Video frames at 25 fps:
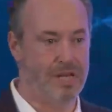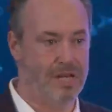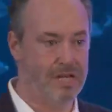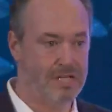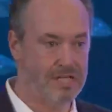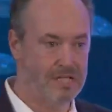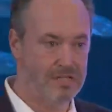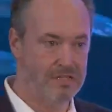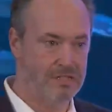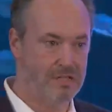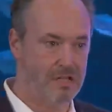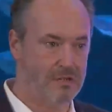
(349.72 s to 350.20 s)

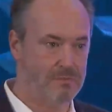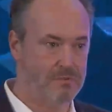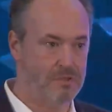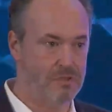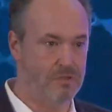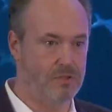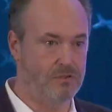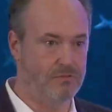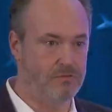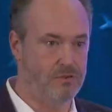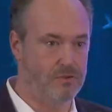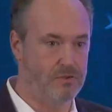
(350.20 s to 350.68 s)
step, to
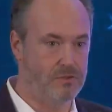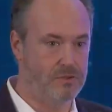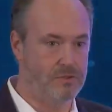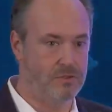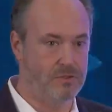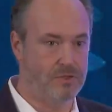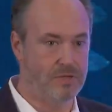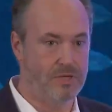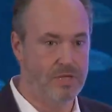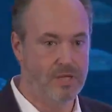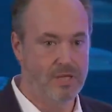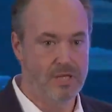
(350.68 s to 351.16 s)
the
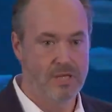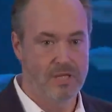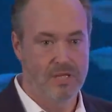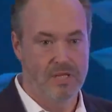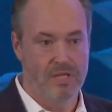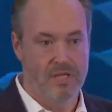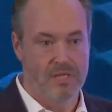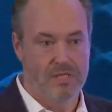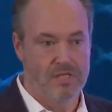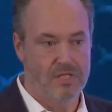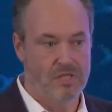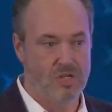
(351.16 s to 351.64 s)
future.
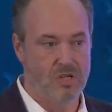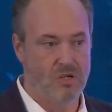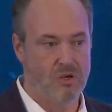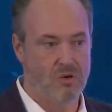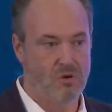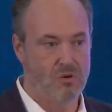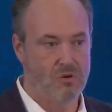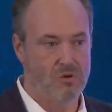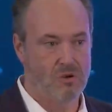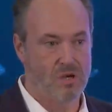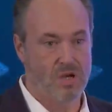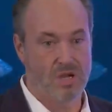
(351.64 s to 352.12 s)

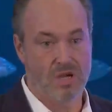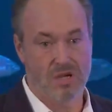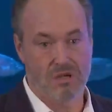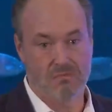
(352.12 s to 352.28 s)
So